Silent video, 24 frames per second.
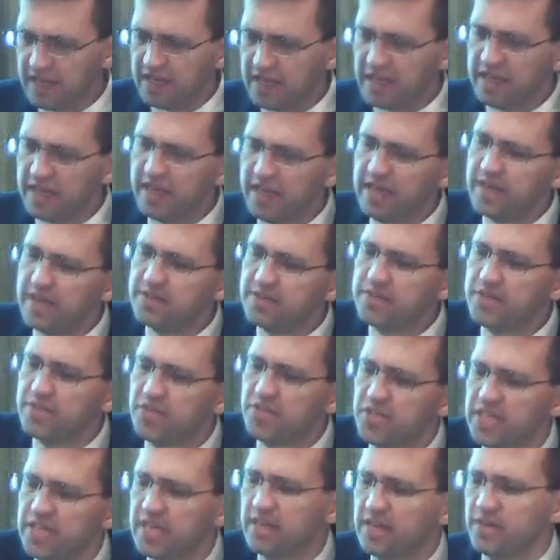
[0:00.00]
He is a
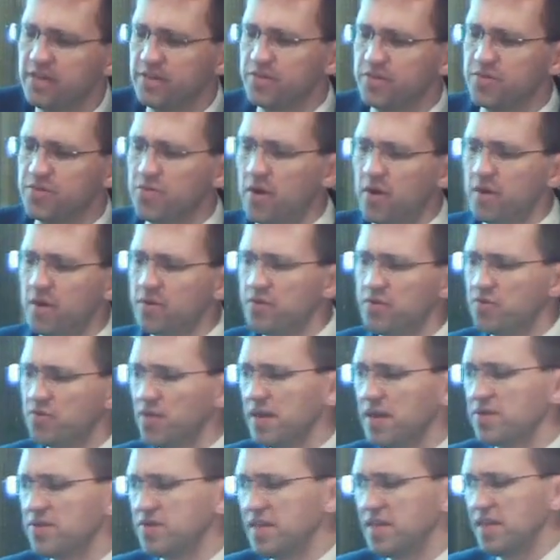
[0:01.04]
shield to all who
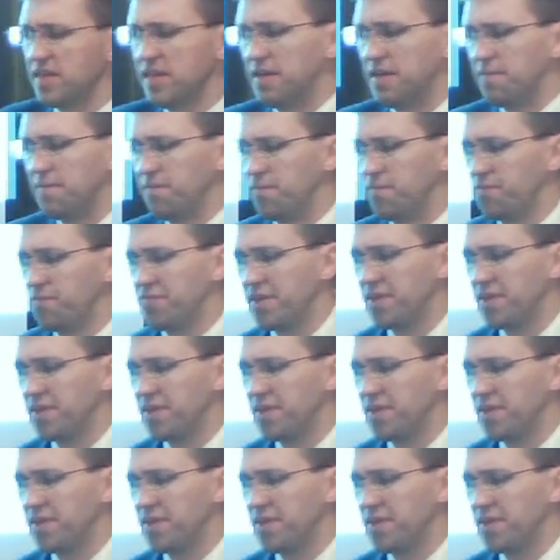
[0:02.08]
trust in him.